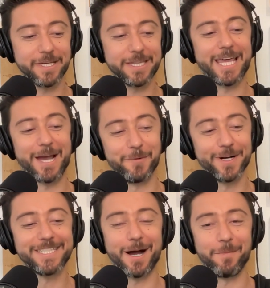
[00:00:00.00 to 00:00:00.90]
that
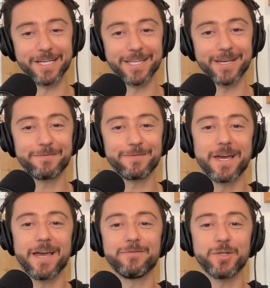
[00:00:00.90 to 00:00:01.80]
one topic. I've,
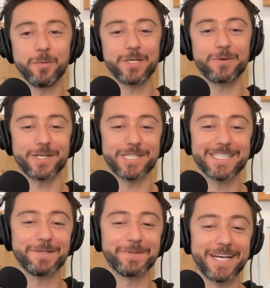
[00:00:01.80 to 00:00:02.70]
so many
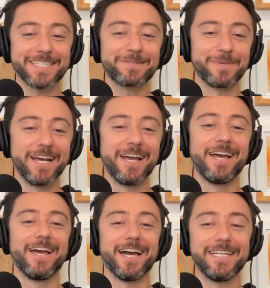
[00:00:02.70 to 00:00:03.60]
questions I want to ask, but
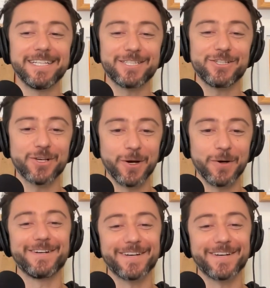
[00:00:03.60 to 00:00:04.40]
I need to let you go.